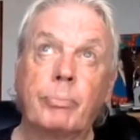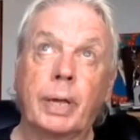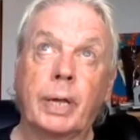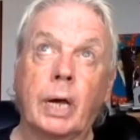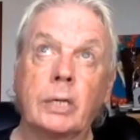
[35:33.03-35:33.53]

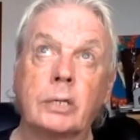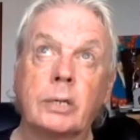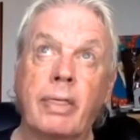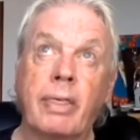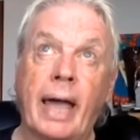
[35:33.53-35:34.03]
because
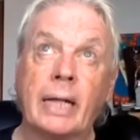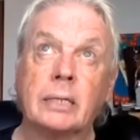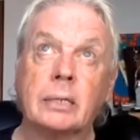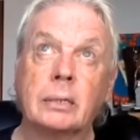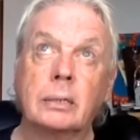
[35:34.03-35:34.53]
that
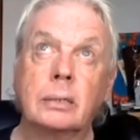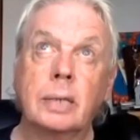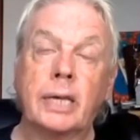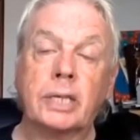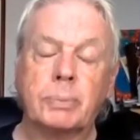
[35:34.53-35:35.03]

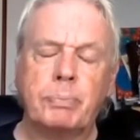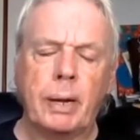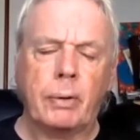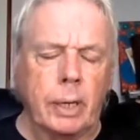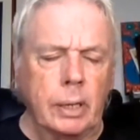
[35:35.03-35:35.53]

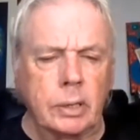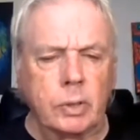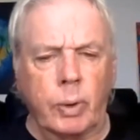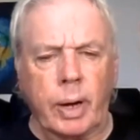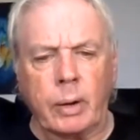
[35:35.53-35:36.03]

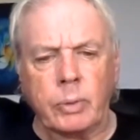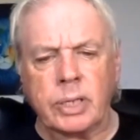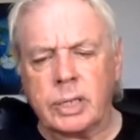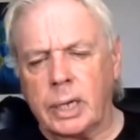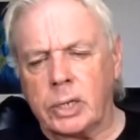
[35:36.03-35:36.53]
experience when I
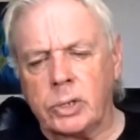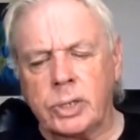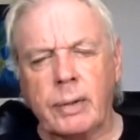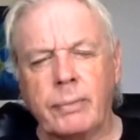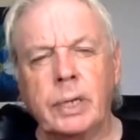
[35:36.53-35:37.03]
was six or
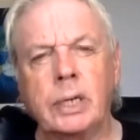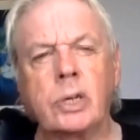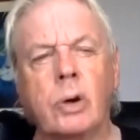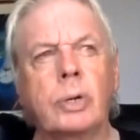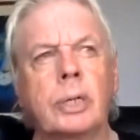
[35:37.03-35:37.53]
seven
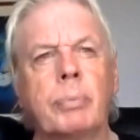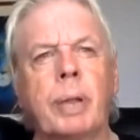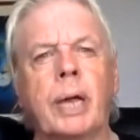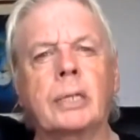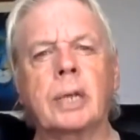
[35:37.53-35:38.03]
years old in the
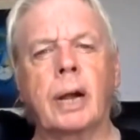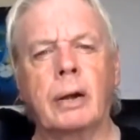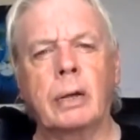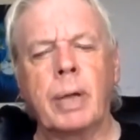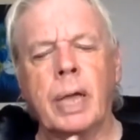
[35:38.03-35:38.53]

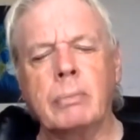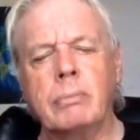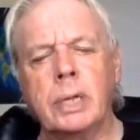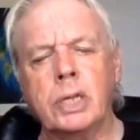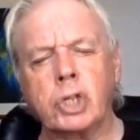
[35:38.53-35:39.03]
planetarium hit
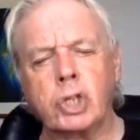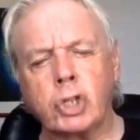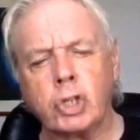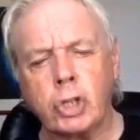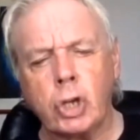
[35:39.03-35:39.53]
me
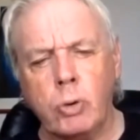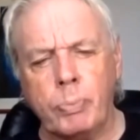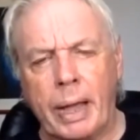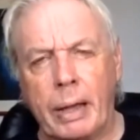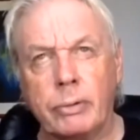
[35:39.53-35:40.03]
so
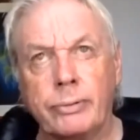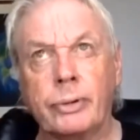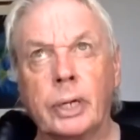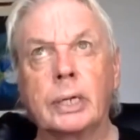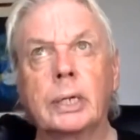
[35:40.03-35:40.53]

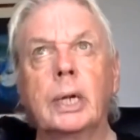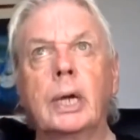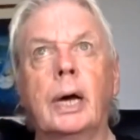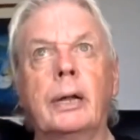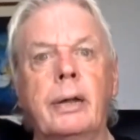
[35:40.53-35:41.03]
powerfully,
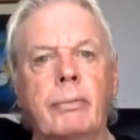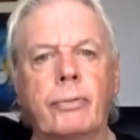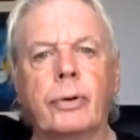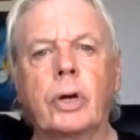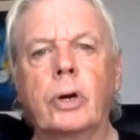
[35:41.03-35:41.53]
I never
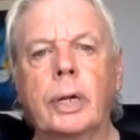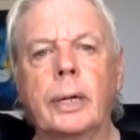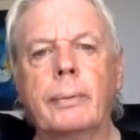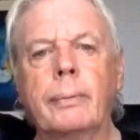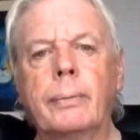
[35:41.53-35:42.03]
forgot
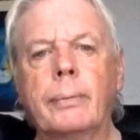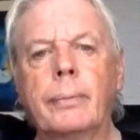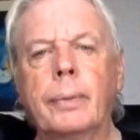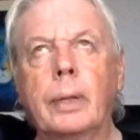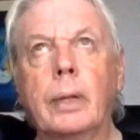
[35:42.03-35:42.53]
it.
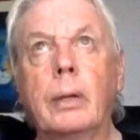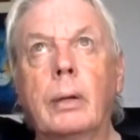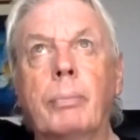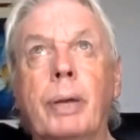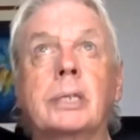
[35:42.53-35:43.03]

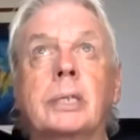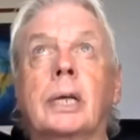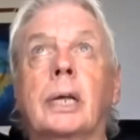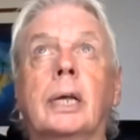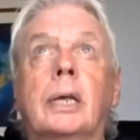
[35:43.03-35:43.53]

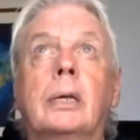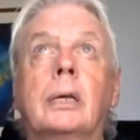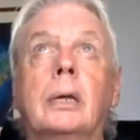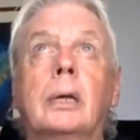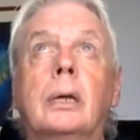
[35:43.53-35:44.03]
Basically,
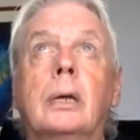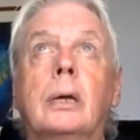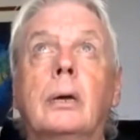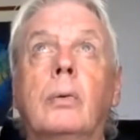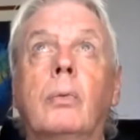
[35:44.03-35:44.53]

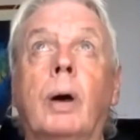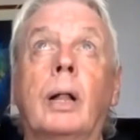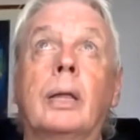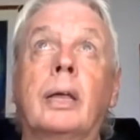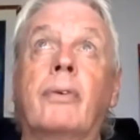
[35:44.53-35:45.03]

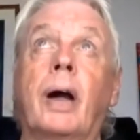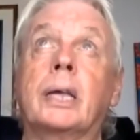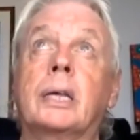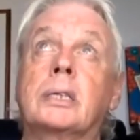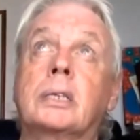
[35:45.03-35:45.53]
well, if I
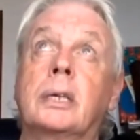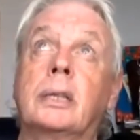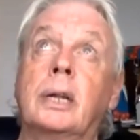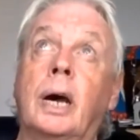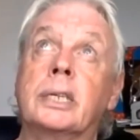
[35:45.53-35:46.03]
can see
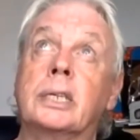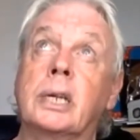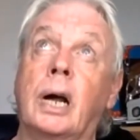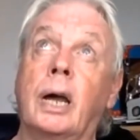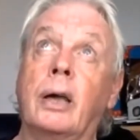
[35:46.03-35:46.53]
the night
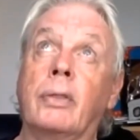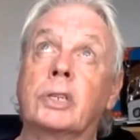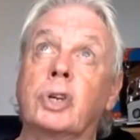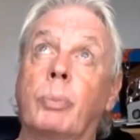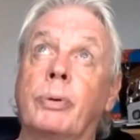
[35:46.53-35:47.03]
sky on the
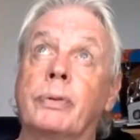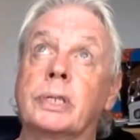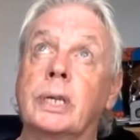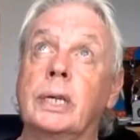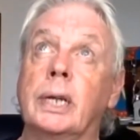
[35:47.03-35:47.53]
top of a
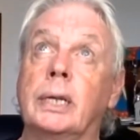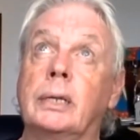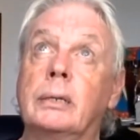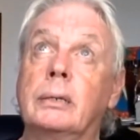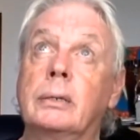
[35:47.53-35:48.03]
ceiling,